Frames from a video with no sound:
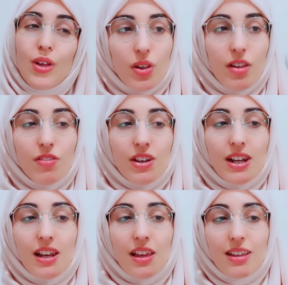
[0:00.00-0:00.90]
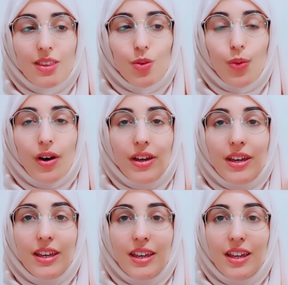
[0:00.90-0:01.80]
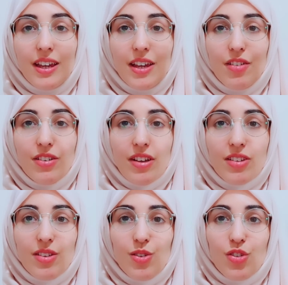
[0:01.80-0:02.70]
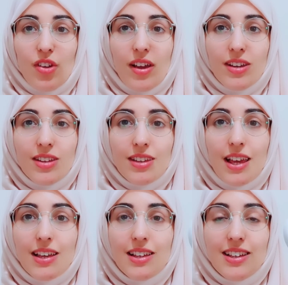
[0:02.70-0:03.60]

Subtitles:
And I really like the white iridescent shine on there.